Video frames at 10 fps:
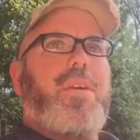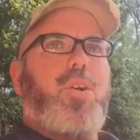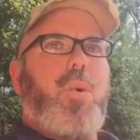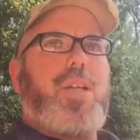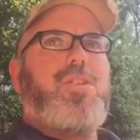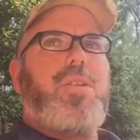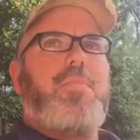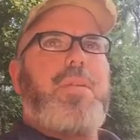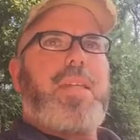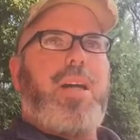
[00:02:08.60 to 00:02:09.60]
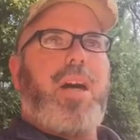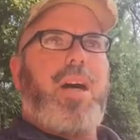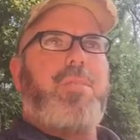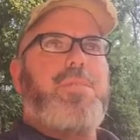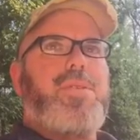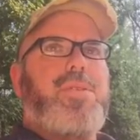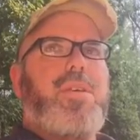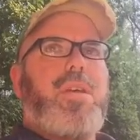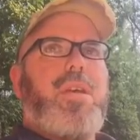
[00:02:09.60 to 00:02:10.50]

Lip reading: question becomes,